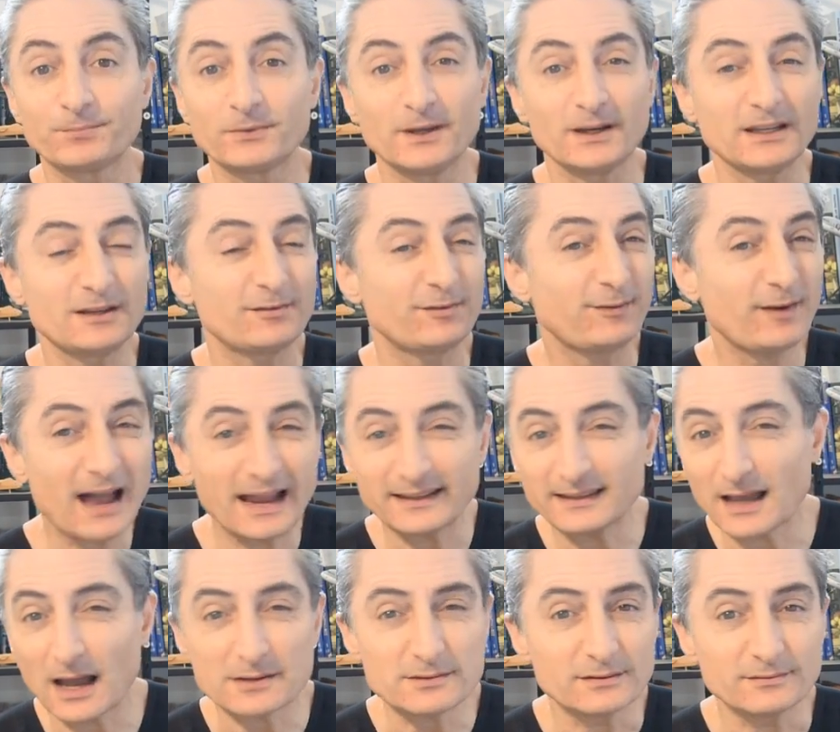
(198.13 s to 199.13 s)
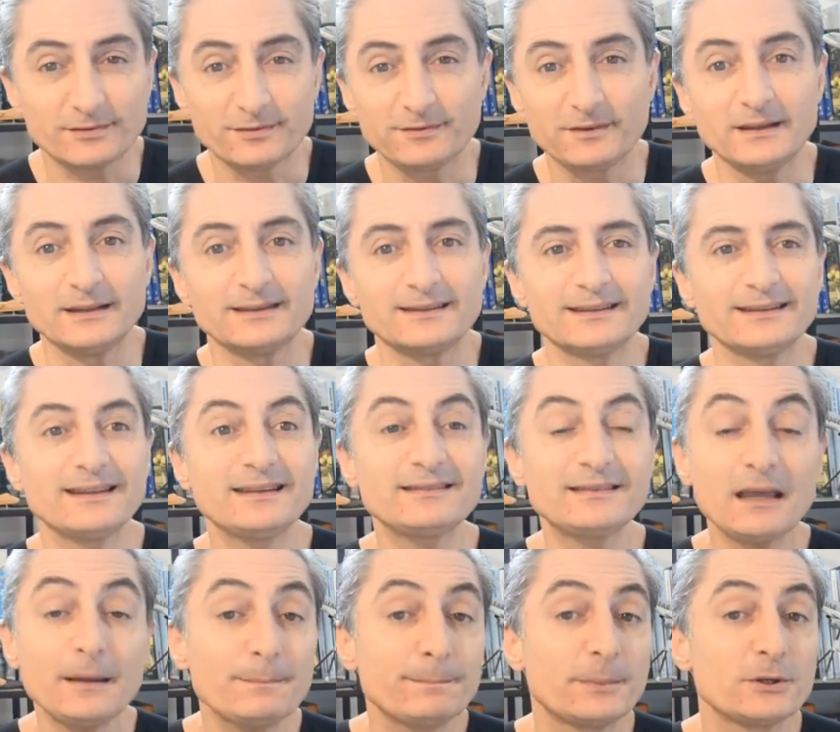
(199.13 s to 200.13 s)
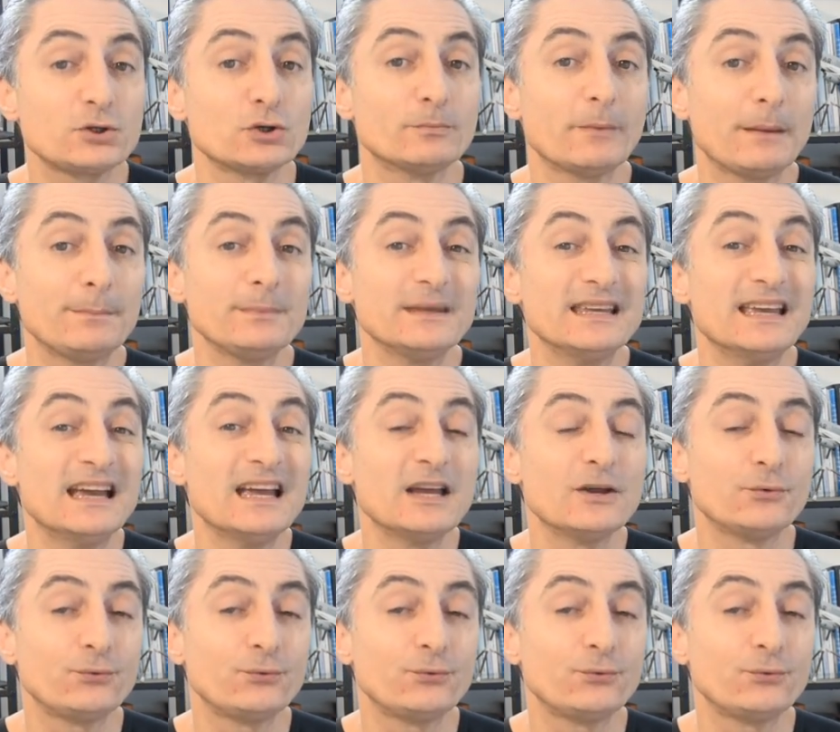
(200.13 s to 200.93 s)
35,000 feet, the temperature might be